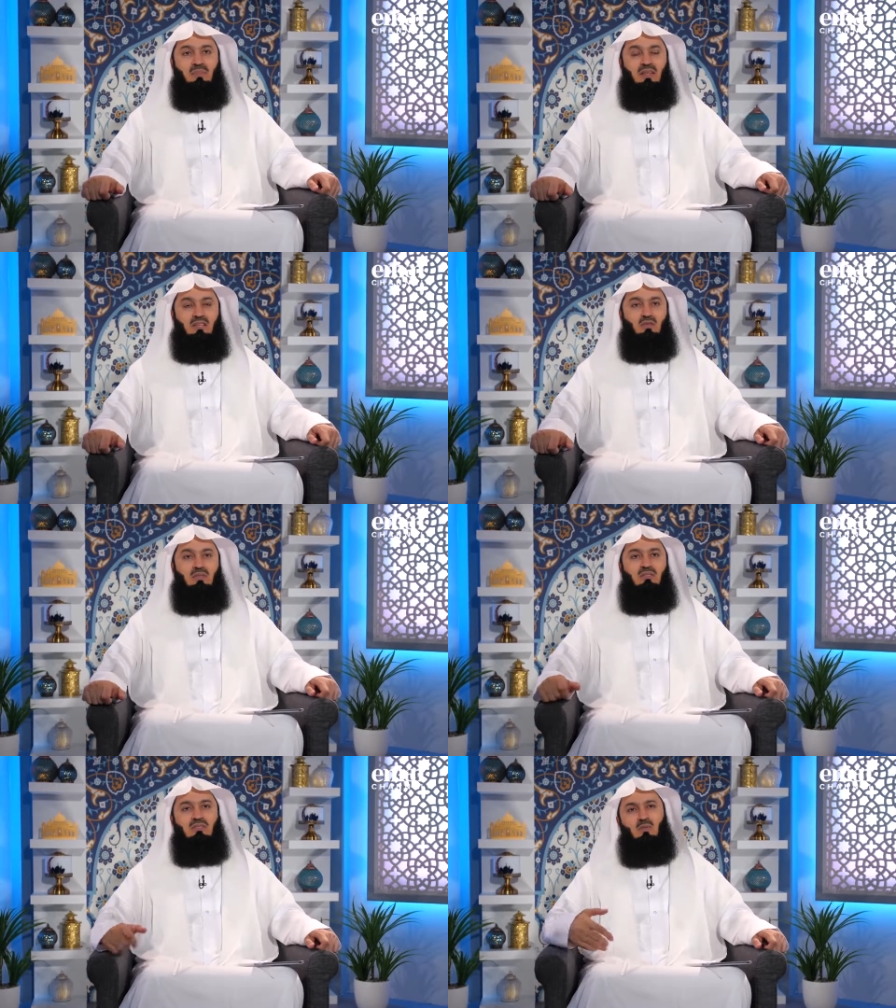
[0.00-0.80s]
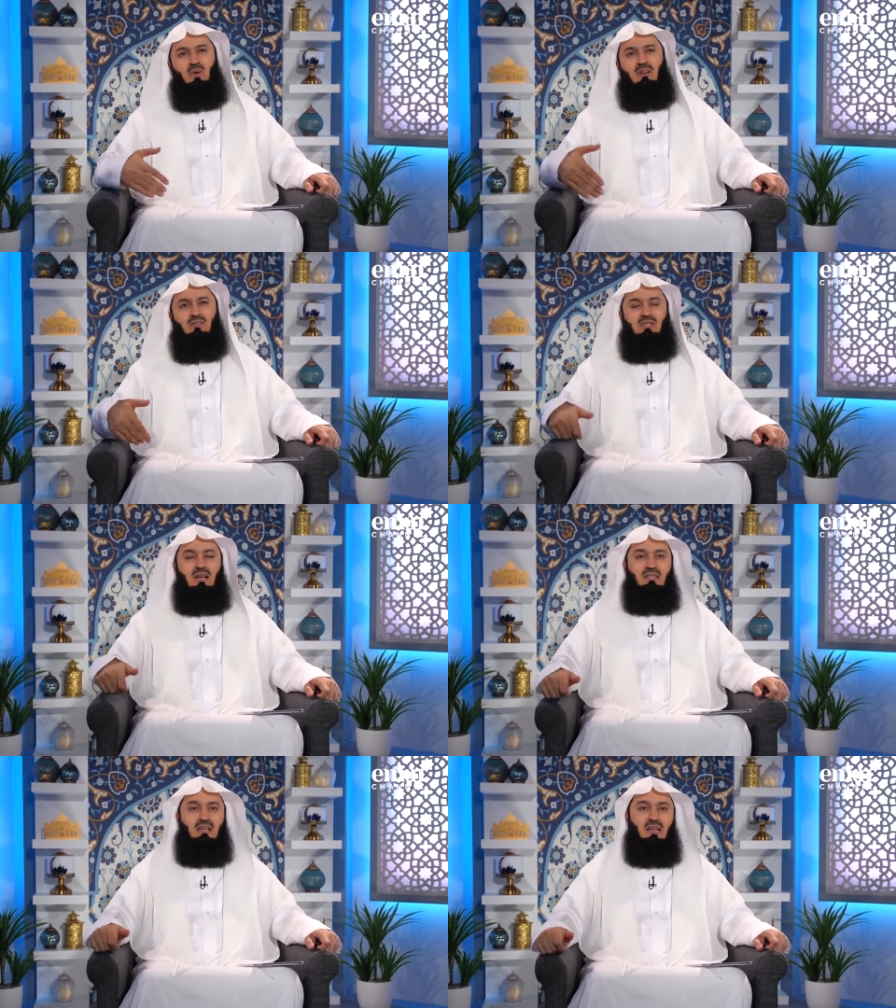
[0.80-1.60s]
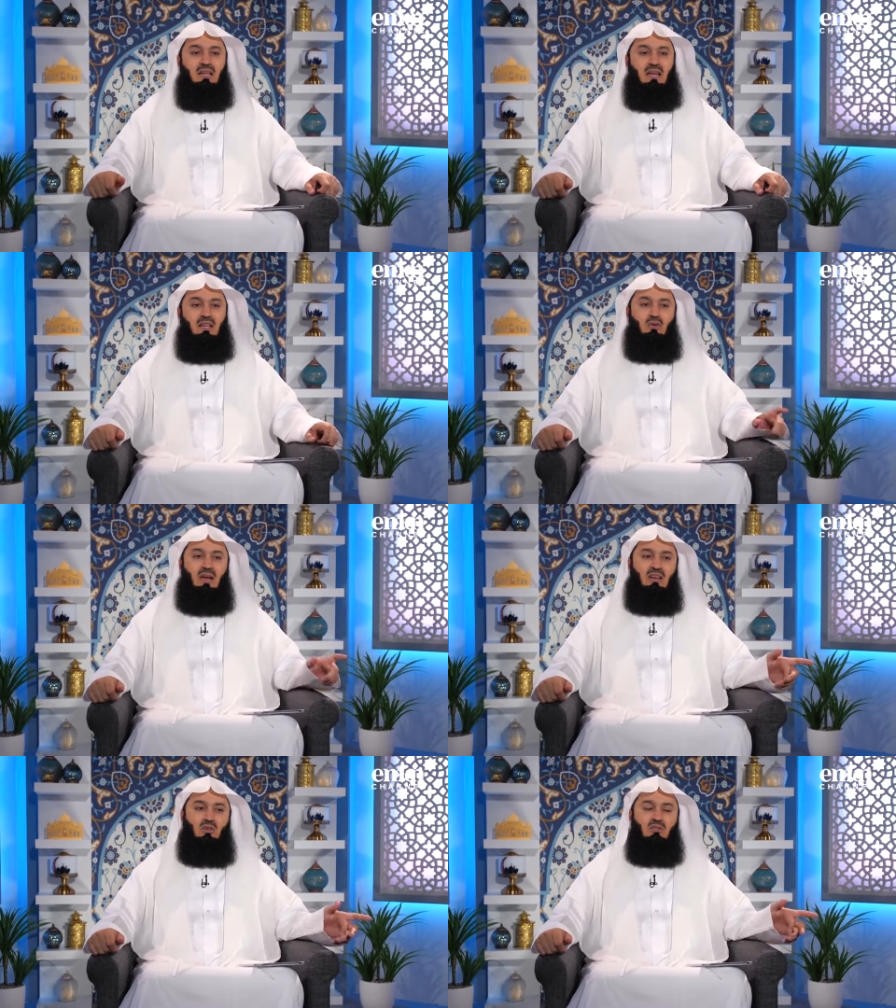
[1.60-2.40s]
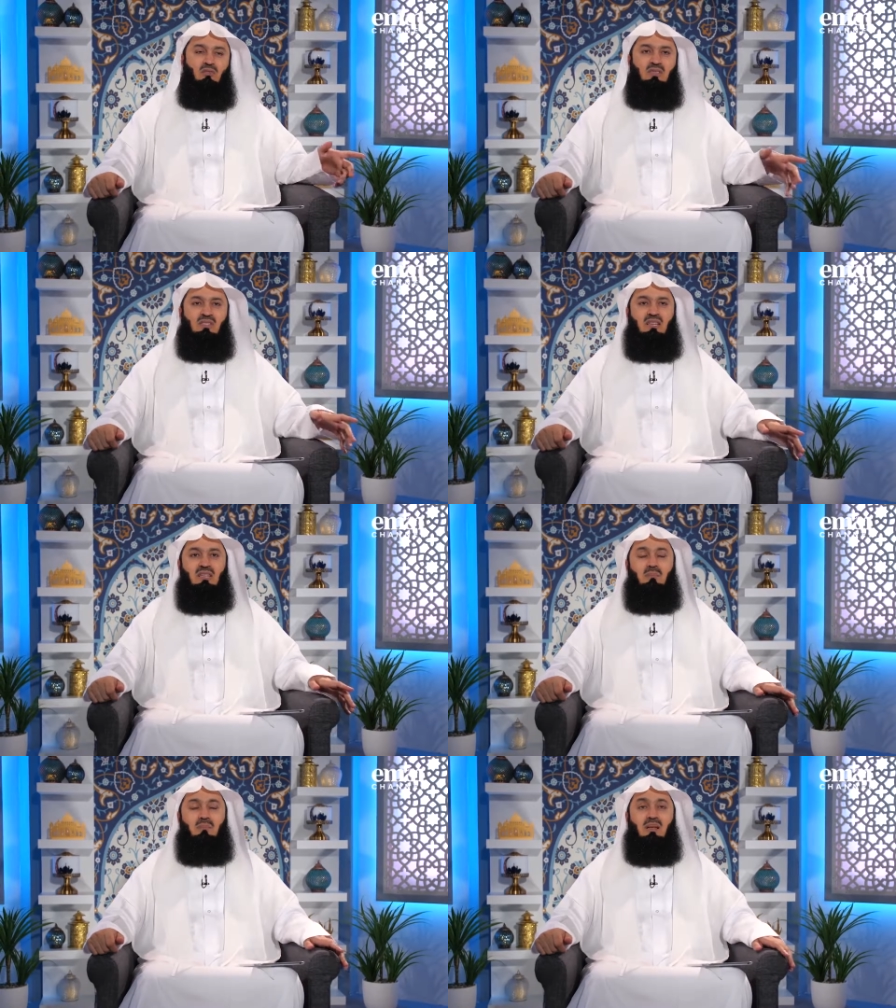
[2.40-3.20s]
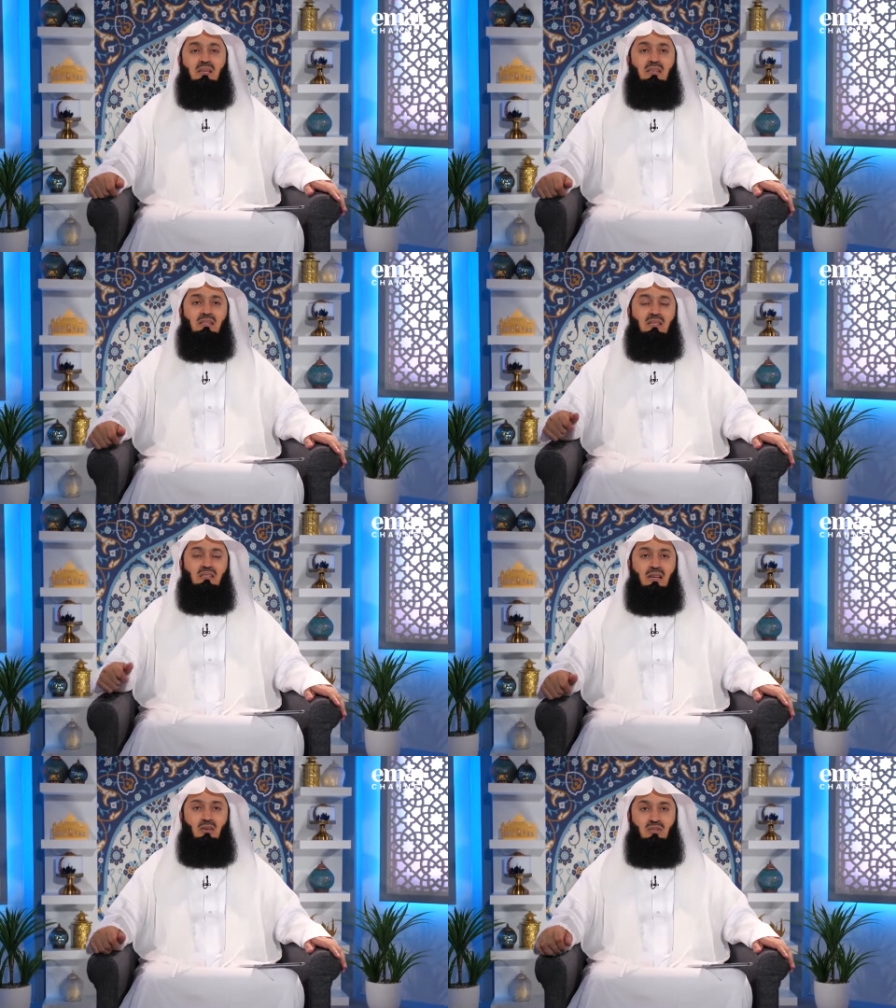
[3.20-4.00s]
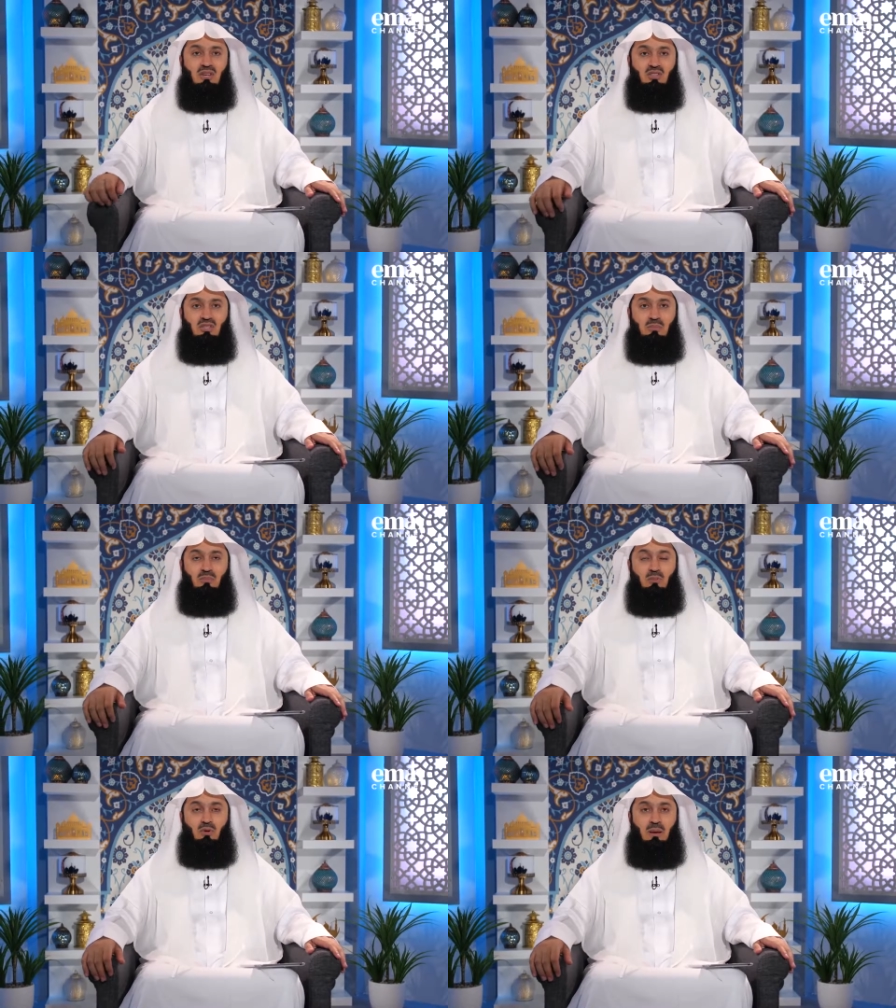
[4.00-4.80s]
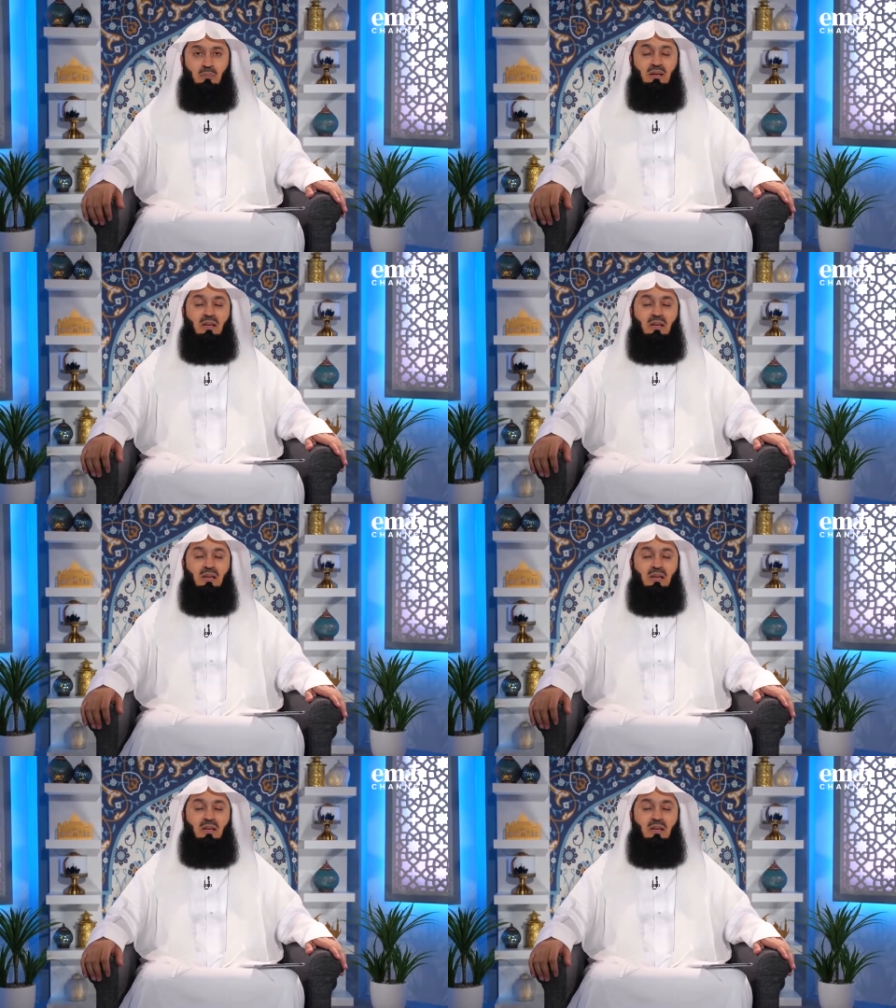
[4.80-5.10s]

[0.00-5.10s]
So there is a way of starting. And you end off with sending blessings and salutations upon Muhammad